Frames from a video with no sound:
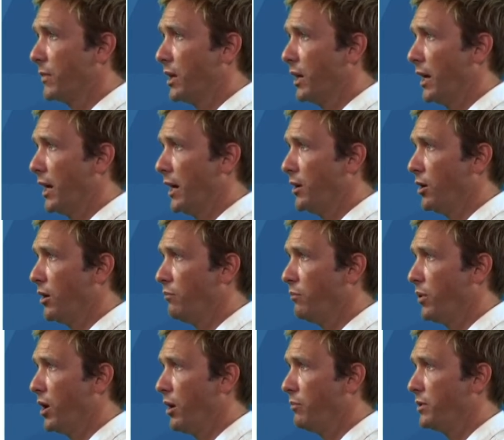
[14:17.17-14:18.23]
And I
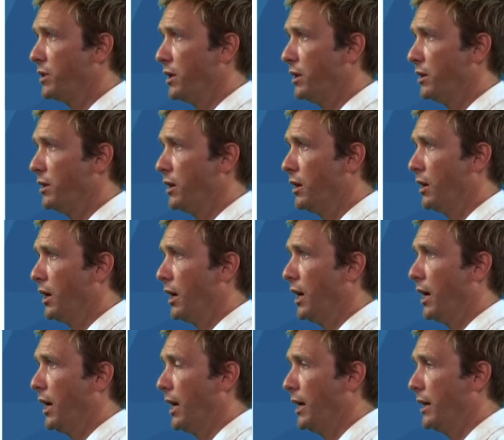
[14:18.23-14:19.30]
popped in
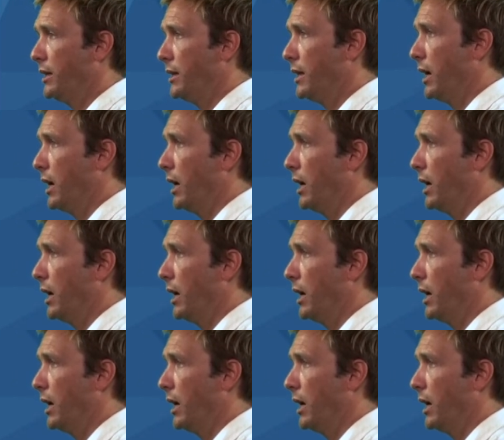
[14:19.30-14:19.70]
a